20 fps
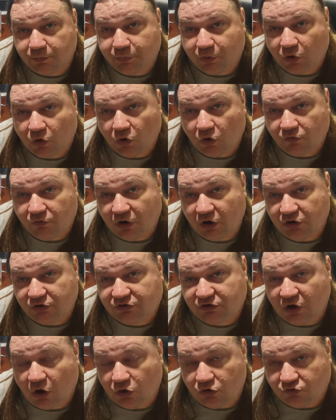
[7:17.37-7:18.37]
Pearl
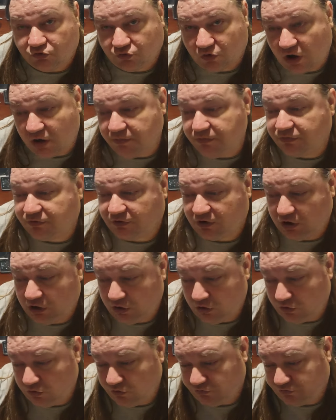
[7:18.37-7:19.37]
Roadshow drums
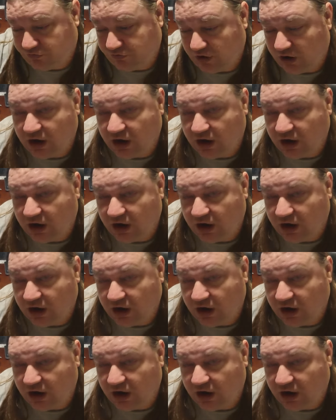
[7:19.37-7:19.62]
used,